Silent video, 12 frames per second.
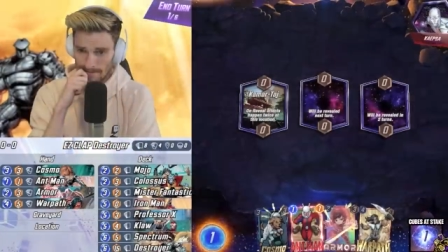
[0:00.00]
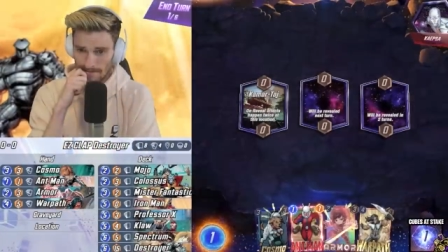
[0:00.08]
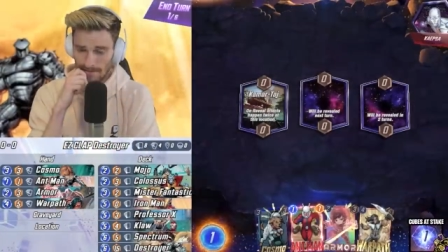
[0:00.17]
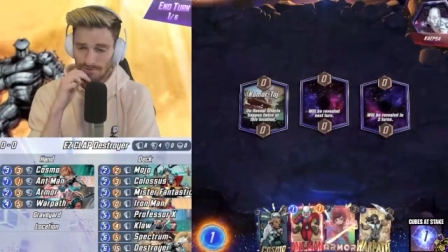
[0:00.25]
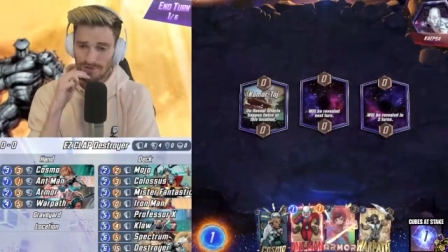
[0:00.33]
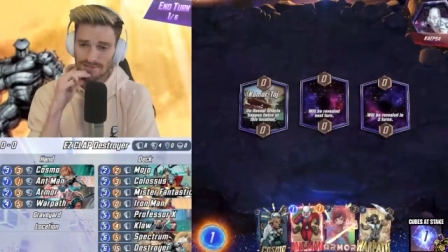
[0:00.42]

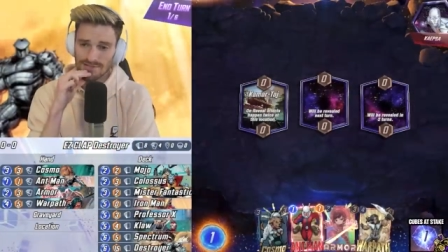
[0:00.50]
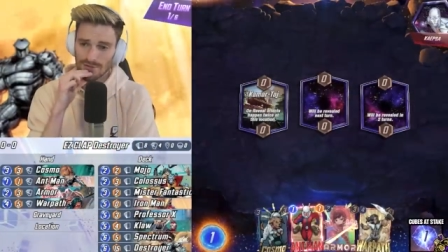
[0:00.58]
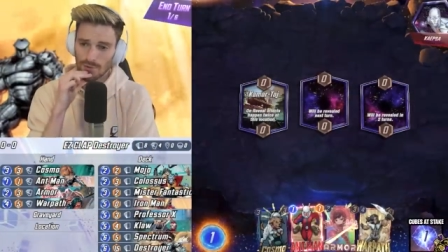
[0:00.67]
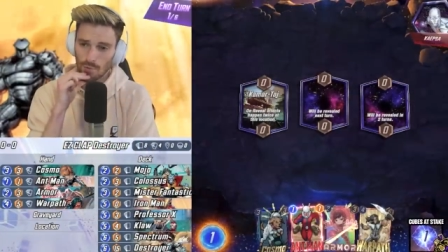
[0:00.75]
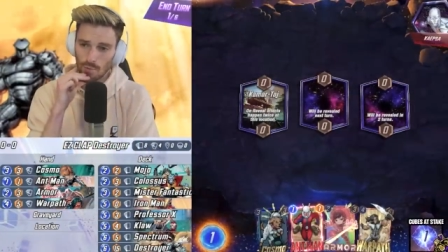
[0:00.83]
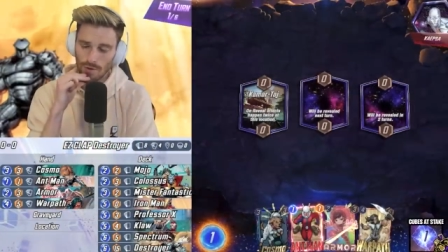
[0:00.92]
All right,
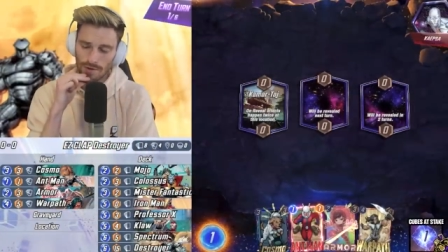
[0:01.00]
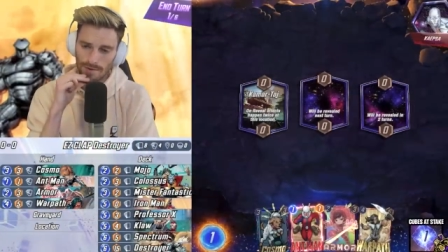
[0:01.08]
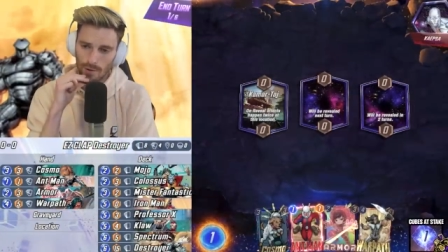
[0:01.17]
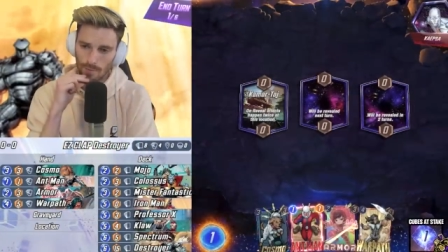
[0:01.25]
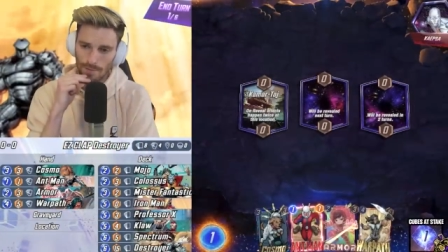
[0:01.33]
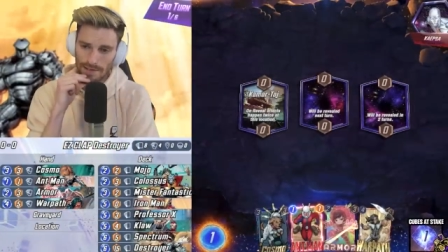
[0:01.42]
so what an
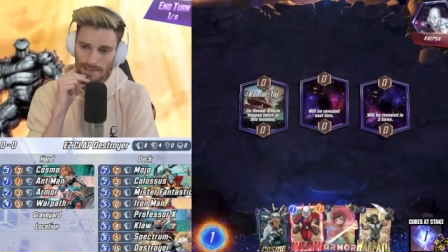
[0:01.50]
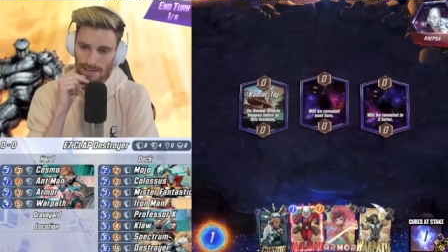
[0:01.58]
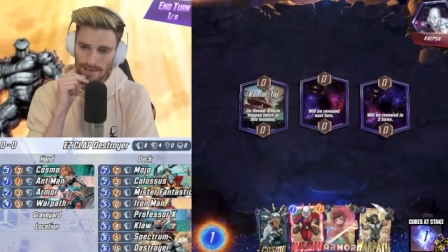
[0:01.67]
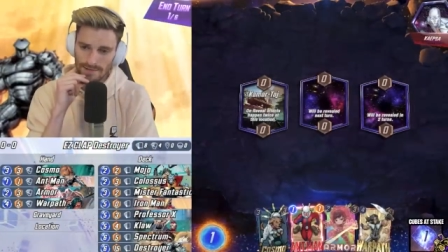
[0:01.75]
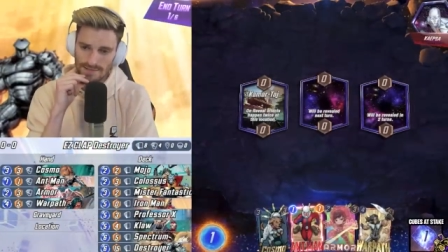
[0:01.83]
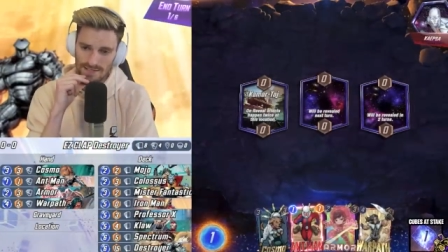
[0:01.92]
opening
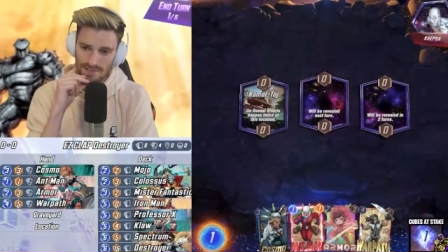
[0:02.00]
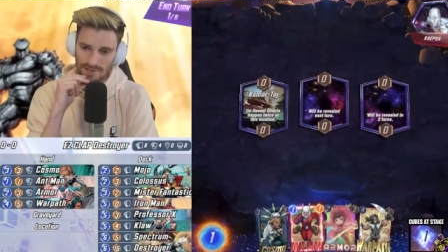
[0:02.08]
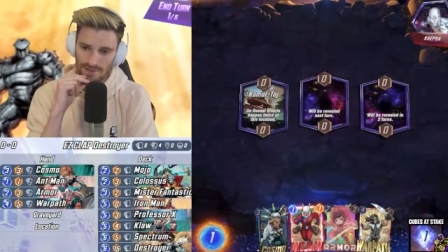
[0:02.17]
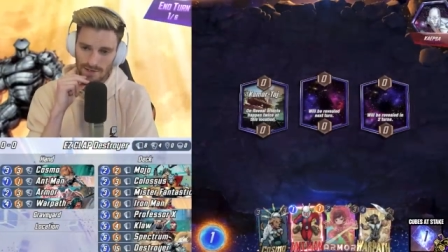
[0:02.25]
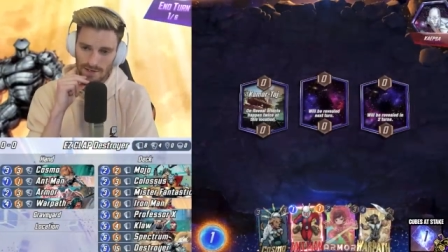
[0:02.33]
hand here.